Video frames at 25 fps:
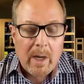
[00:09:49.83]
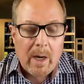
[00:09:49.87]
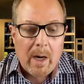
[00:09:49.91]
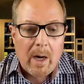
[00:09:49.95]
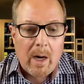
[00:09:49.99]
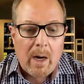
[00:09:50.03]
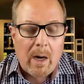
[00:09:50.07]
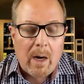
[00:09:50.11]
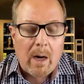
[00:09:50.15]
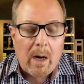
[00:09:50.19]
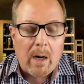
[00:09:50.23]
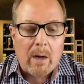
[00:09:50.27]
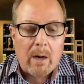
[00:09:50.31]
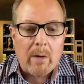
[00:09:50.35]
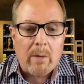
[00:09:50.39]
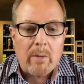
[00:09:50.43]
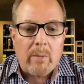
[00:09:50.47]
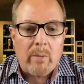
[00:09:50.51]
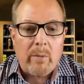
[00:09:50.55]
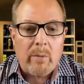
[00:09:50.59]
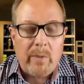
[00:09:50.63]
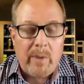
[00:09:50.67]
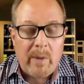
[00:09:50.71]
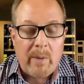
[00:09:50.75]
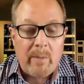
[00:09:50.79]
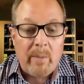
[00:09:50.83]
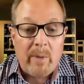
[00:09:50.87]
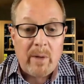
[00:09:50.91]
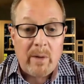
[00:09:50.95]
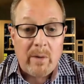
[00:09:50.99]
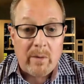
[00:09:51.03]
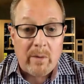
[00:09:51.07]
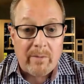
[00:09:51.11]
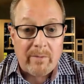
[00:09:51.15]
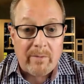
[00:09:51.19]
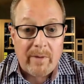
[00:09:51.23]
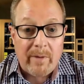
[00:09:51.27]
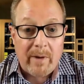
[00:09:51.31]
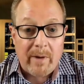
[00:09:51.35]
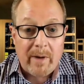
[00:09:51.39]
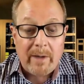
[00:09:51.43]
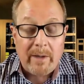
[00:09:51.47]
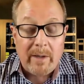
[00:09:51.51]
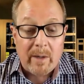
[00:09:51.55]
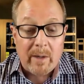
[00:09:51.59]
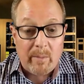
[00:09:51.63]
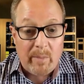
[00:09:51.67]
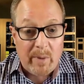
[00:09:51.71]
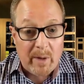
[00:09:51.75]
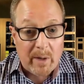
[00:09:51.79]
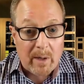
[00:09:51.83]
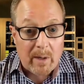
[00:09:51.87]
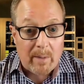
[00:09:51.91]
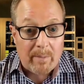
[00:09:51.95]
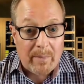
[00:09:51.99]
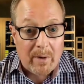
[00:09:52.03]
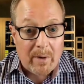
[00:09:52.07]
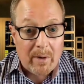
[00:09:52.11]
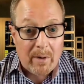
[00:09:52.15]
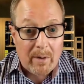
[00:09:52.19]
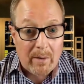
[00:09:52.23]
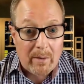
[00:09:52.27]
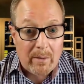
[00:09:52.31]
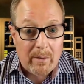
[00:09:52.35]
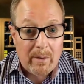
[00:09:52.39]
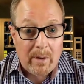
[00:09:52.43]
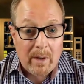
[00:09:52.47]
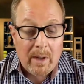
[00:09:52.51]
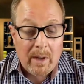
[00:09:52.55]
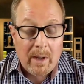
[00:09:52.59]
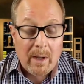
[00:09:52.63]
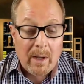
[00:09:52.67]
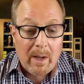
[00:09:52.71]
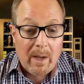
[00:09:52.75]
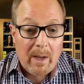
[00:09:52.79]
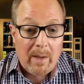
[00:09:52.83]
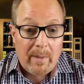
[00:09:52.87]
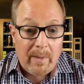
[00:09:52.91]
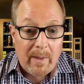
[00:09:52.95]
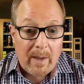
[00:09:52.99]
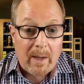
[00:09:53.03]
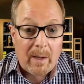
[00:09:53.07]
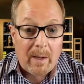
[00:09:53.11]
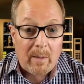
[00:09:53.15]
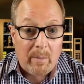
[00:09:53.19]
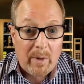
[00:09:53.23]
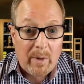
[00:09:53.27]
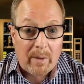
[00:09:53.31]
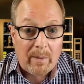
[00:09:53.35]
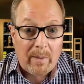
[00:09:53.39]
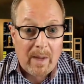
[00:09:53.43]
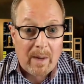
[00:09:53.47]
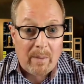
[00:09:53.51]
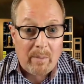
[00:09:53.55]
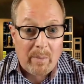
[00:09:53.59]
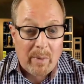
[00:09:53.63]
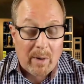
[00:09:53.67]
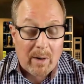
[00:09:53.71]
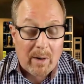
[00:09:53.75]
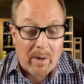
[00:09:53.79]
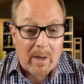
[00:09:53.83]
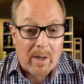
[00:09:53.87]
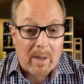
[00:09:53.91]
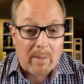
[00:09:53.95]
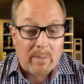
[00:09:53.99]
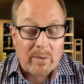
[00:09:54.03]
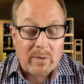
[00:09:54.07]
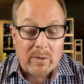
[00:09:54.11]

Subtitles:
would then be notified, get a pickup code, and they can pick that part up.